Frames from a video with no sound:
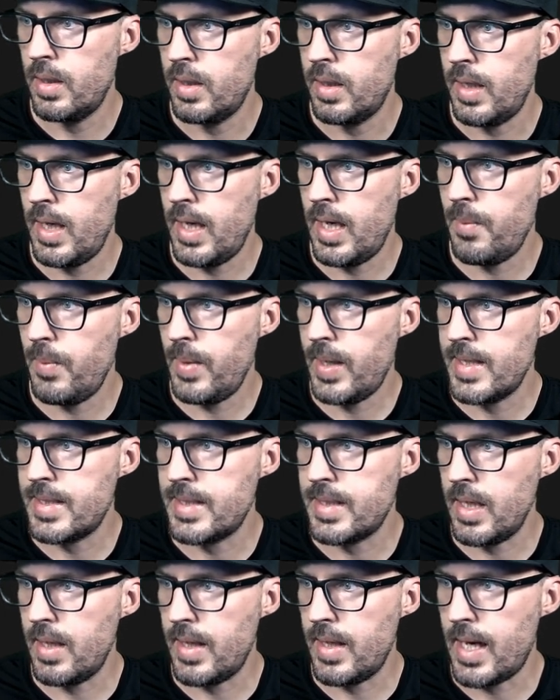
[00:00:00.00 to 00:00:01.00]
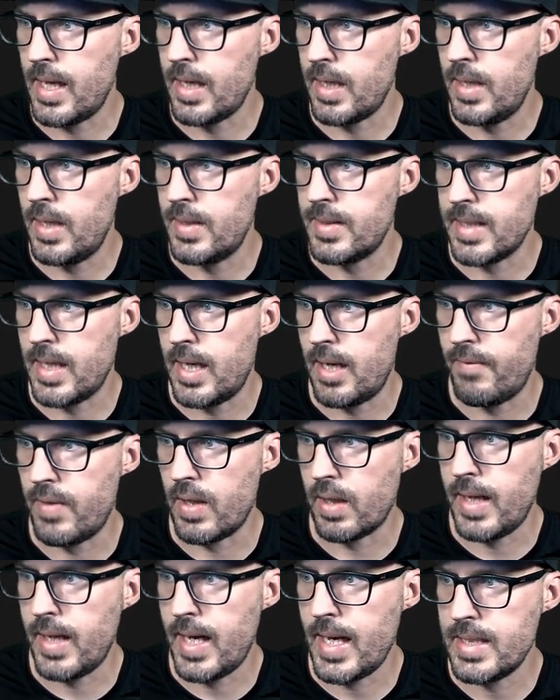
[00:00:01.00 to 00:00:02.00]
And we can see that inside of the
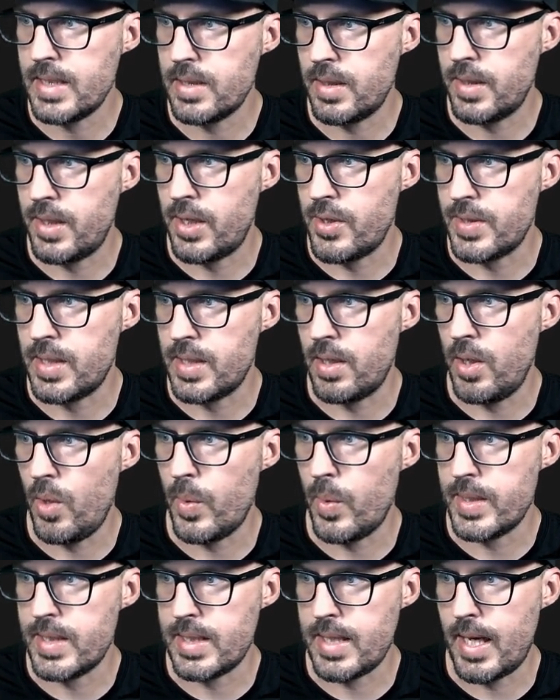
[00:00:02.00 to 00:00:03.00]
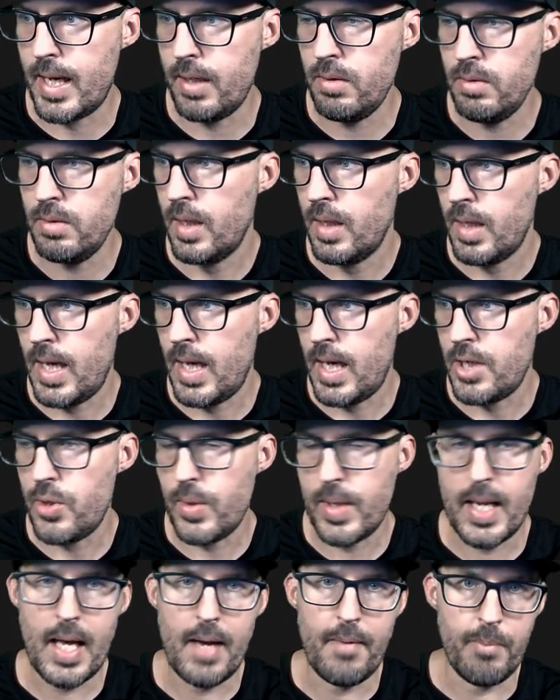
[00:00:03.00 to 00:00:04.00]
class, there's the note style. And you
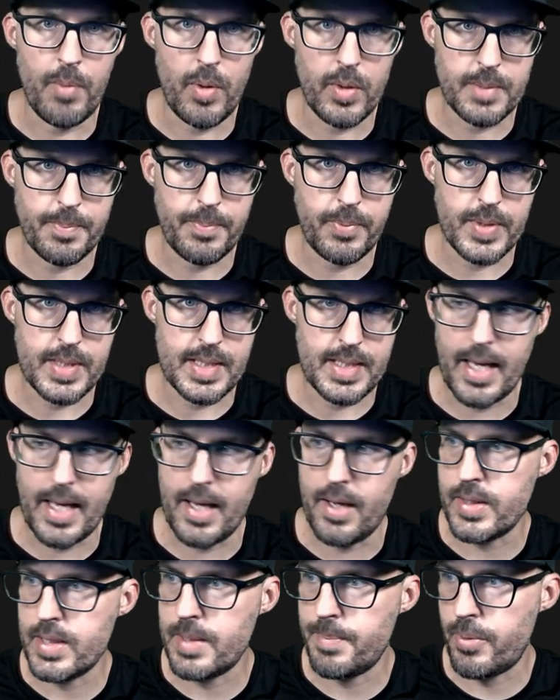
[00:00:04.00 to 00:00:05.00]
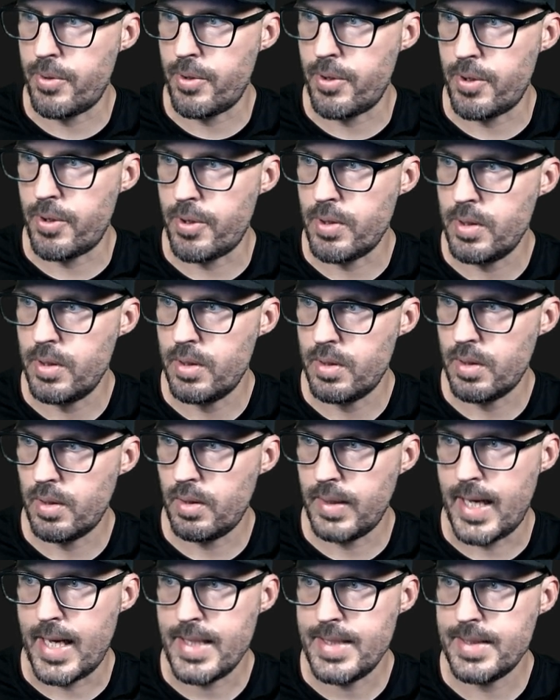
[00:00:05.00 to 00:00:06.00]
can have multiple styles per
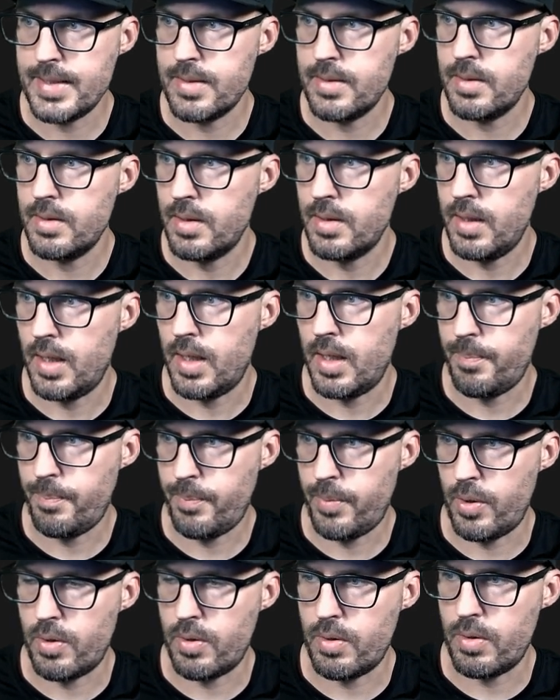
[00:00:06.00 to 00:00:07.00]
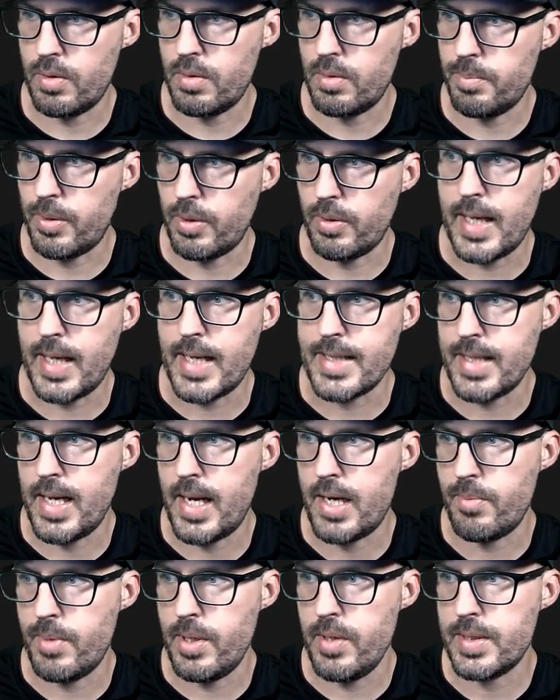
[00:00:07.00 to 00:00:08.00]
class, uh, per, per class
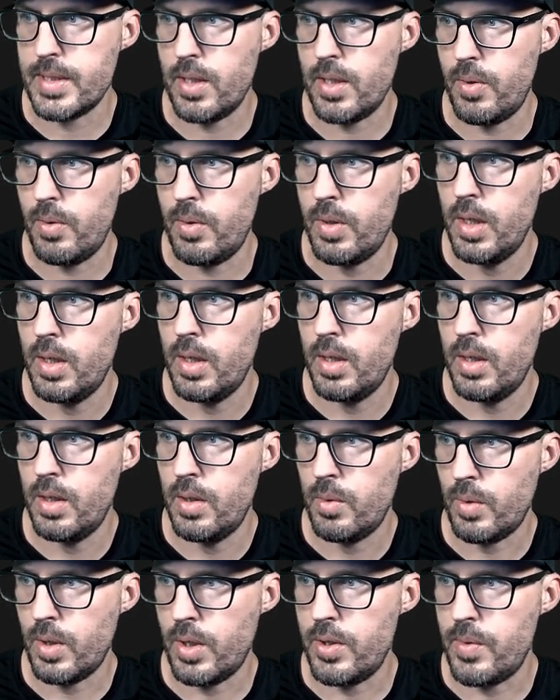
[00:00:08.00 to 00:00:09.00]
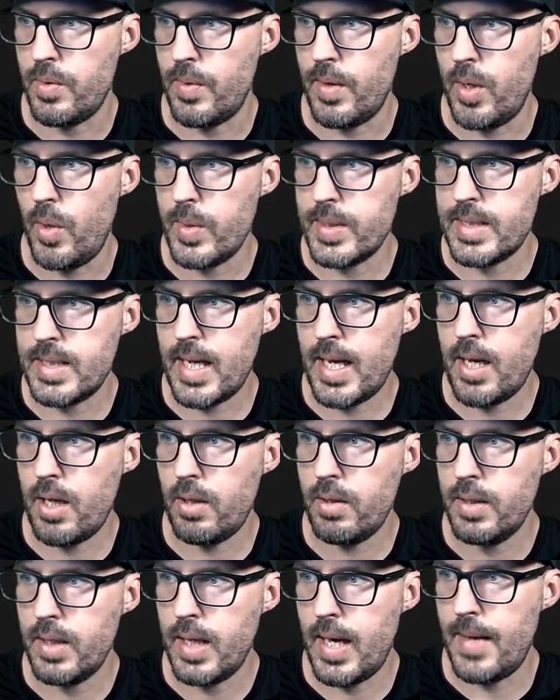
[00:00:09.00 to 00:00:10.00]
attribute. So we're going to do the note
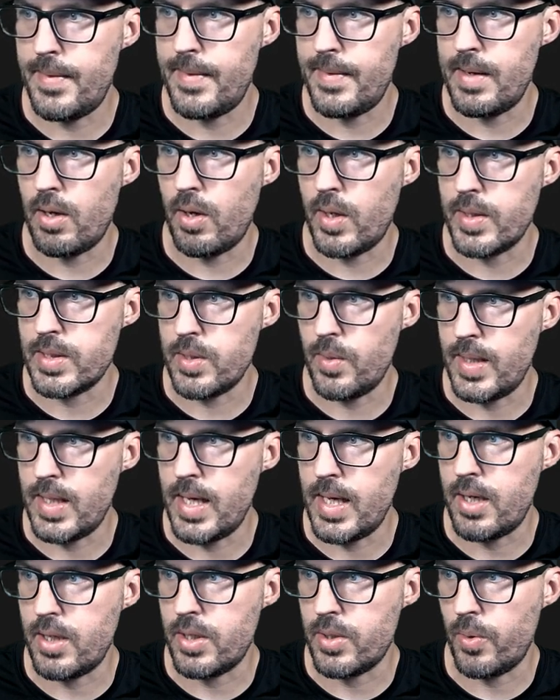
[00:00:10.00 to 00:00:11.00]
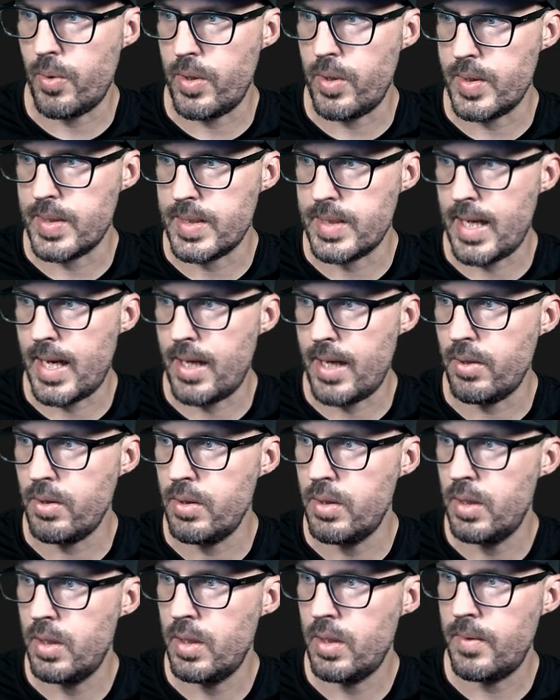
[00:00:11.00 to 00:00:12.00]
style and then also the editorial style.
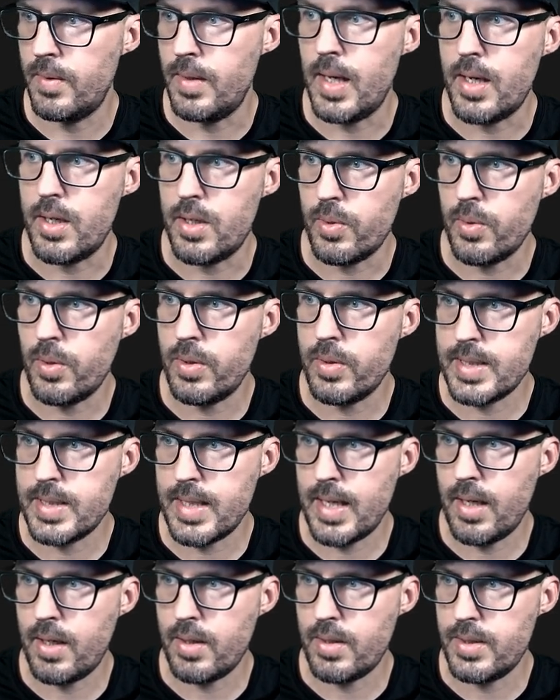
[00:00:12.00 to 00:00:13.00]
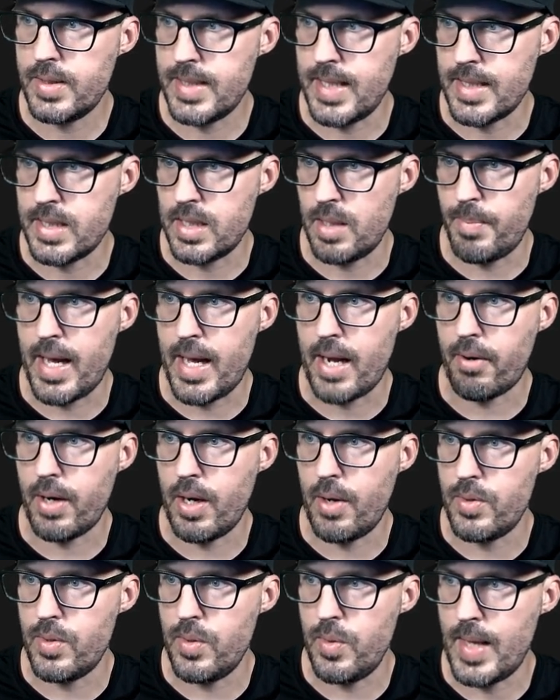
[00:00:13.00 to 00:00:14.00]
And the editorial style sets the
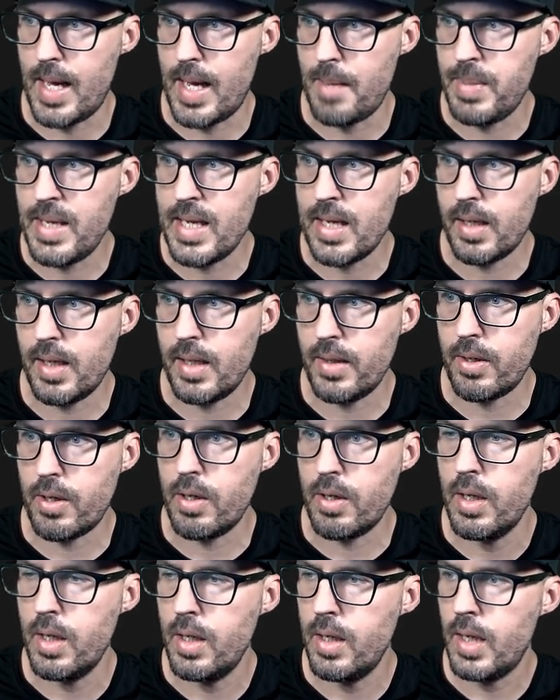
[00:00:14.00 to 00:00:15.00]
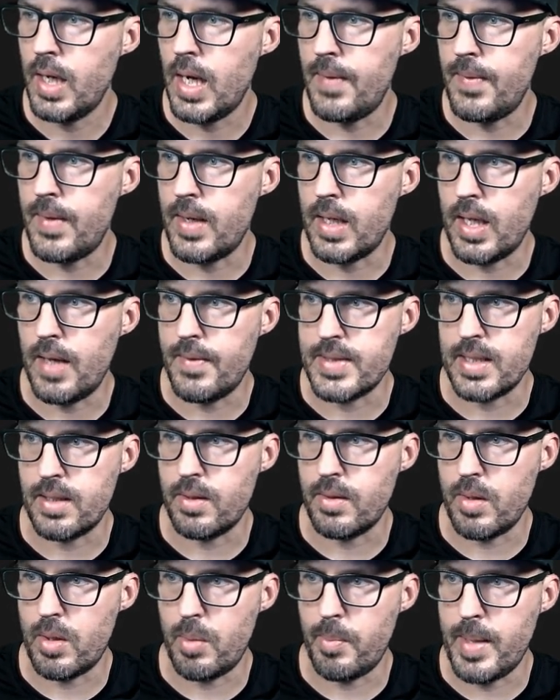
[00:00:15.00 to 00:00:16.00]
background to that pink color and then gives a
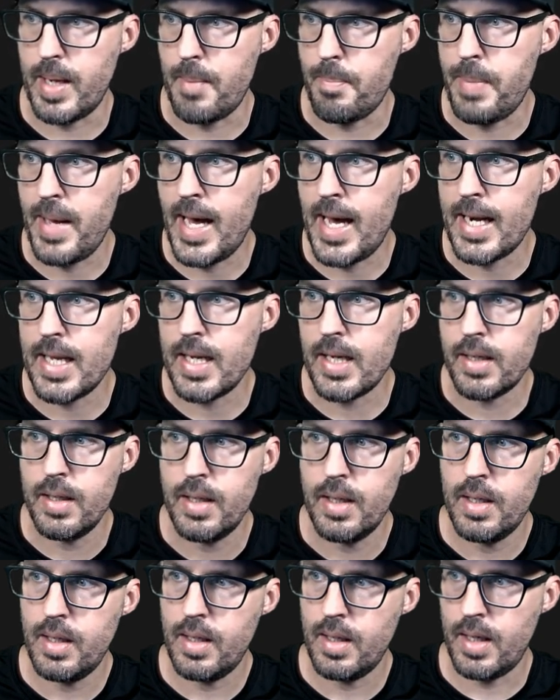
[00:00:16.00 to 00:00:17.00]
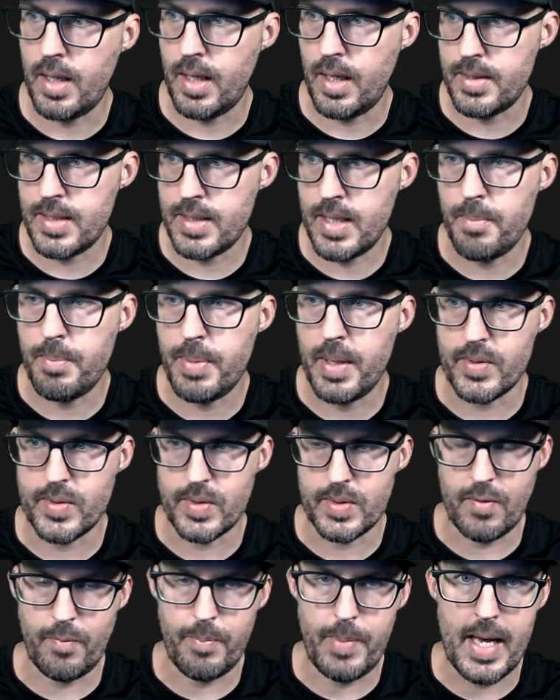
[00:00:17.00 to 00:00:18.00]
little bit of padding, uh, 10
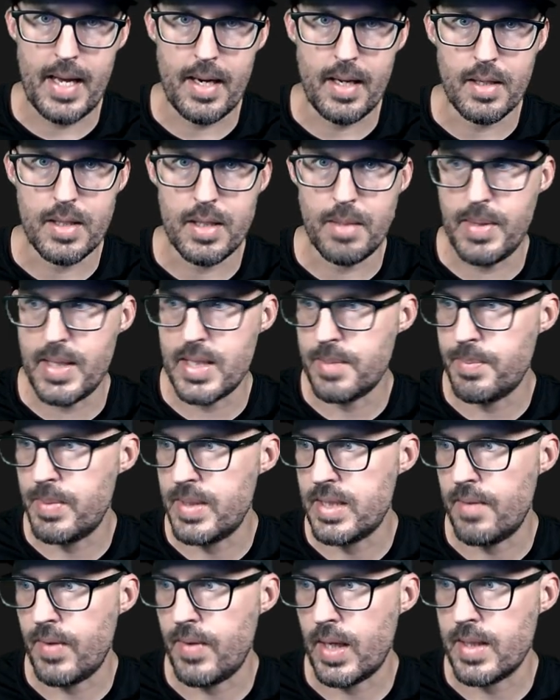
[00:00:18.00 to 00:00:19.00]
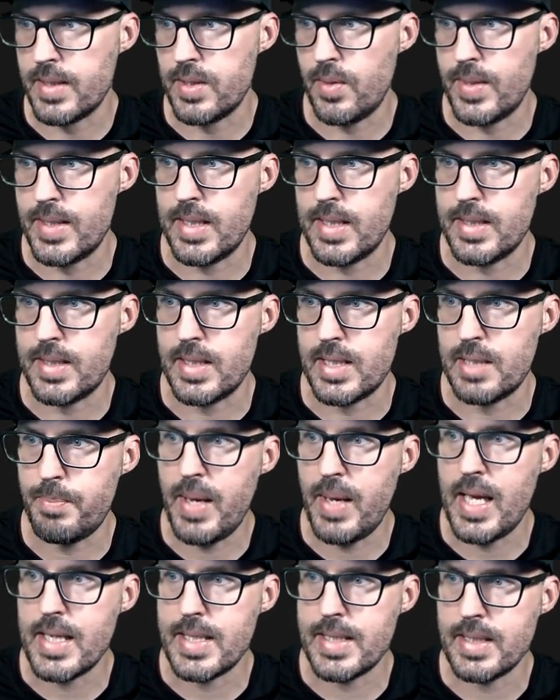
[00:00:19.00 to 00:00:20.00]
pixels of padding to be specific. And so this is the
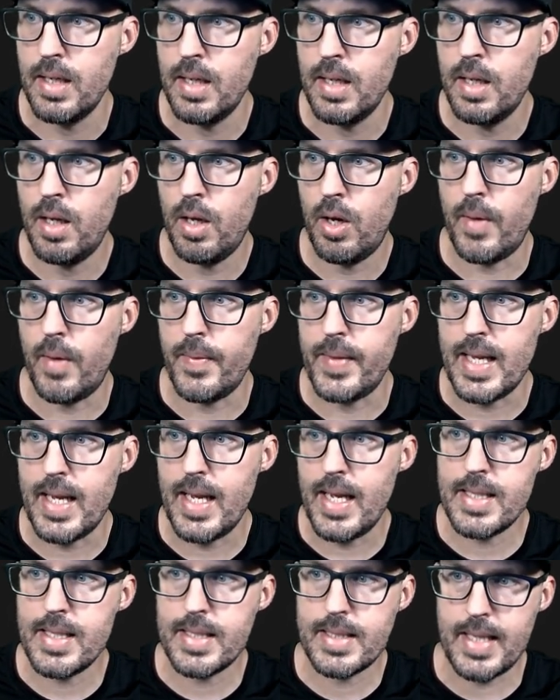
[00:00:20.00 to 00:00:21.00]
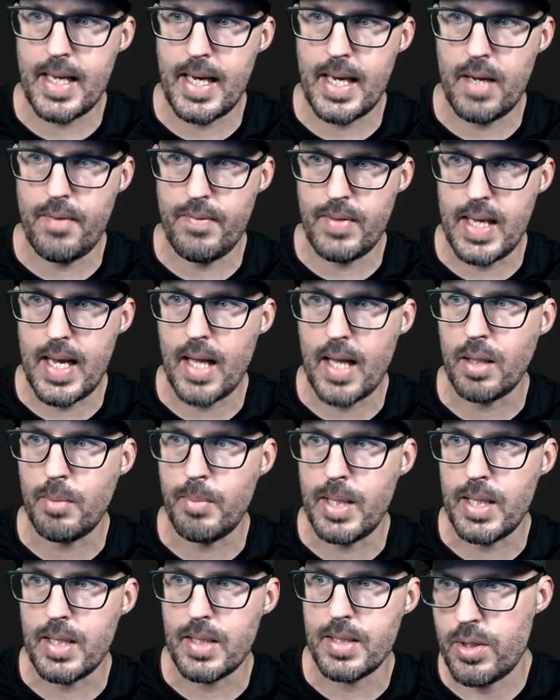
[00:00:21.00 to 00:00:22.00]
space on the inside of the
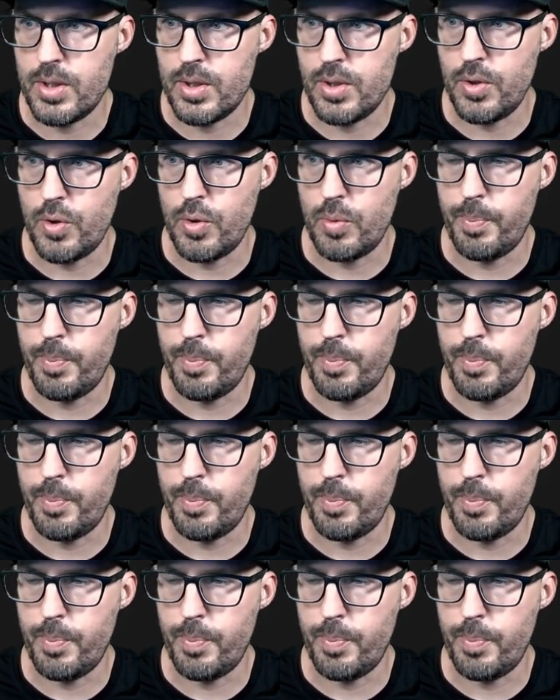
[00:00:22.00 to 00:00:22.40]
element to